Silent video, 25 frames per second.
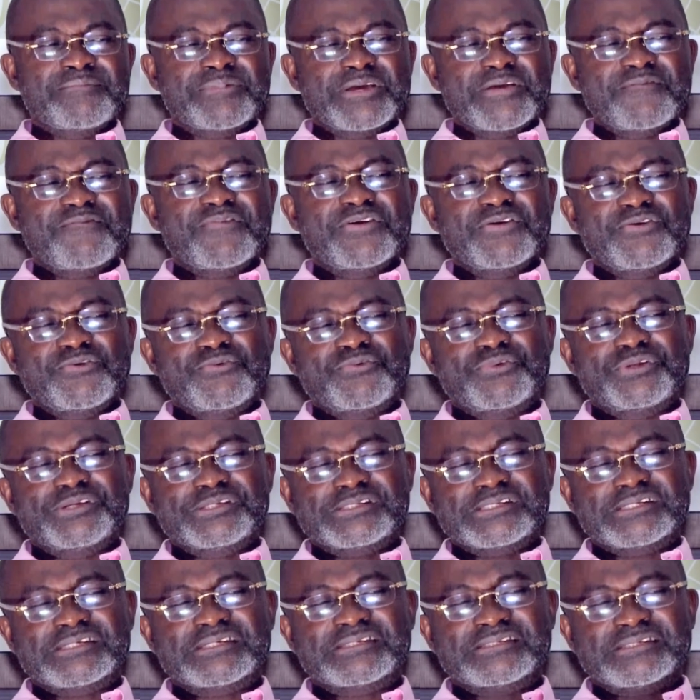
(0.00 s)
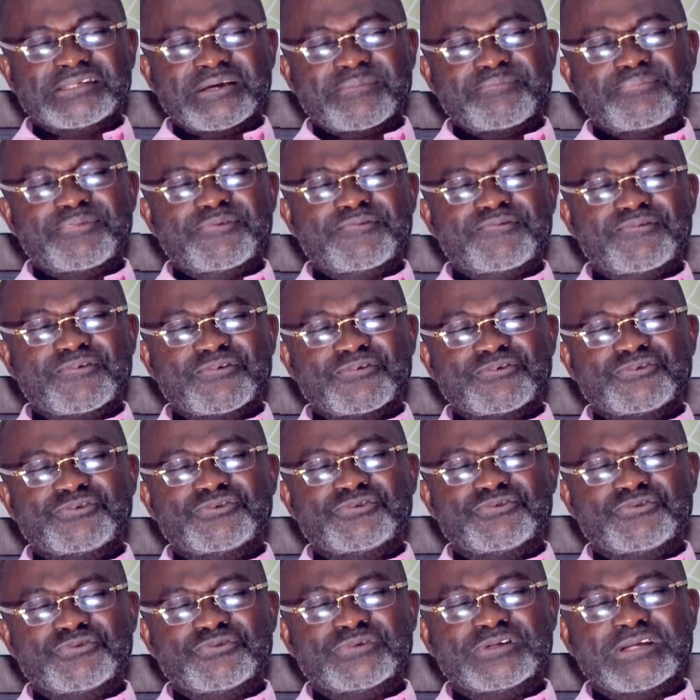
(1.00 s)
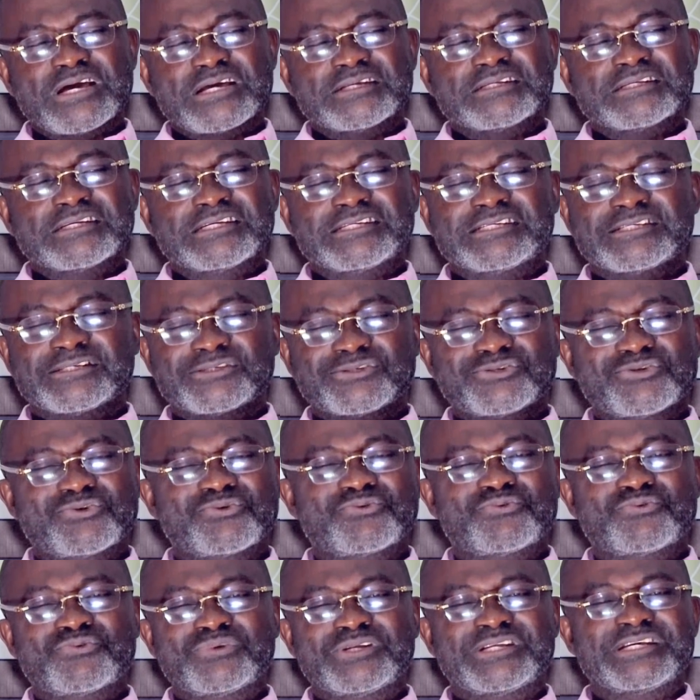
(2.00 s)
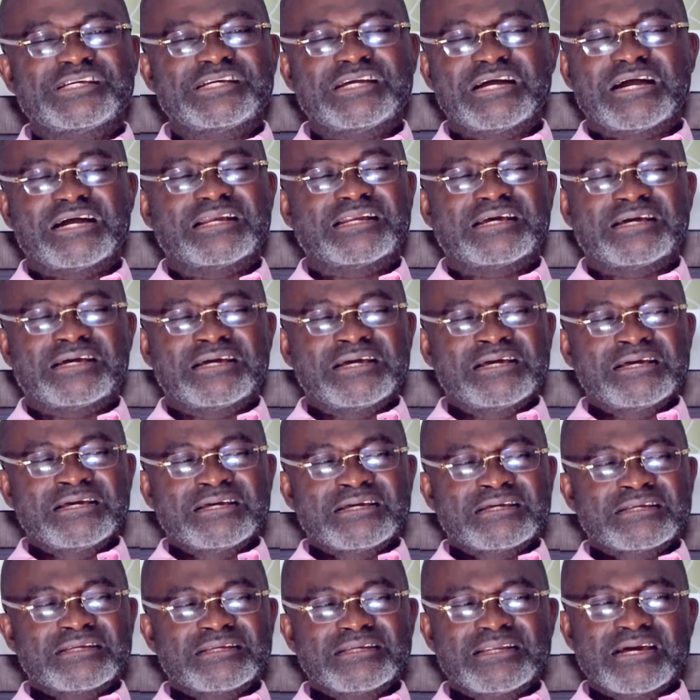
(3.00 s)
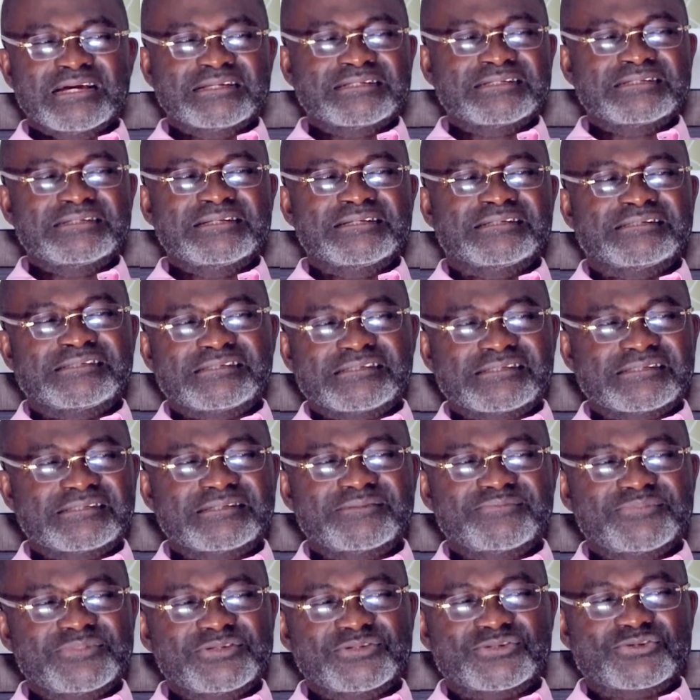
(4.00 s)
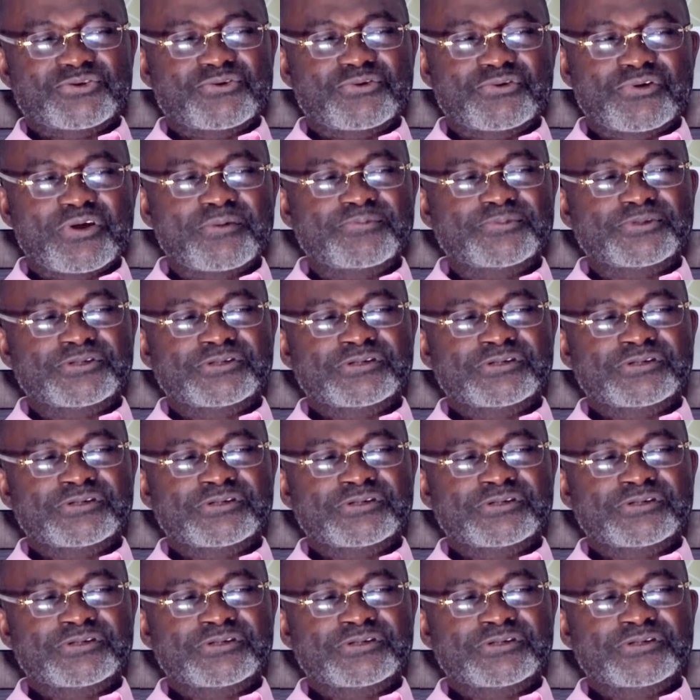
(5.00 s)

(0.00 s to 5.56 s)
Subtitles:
I'm giving you this example for you to know that it is not only Ghana that the system is corrupt.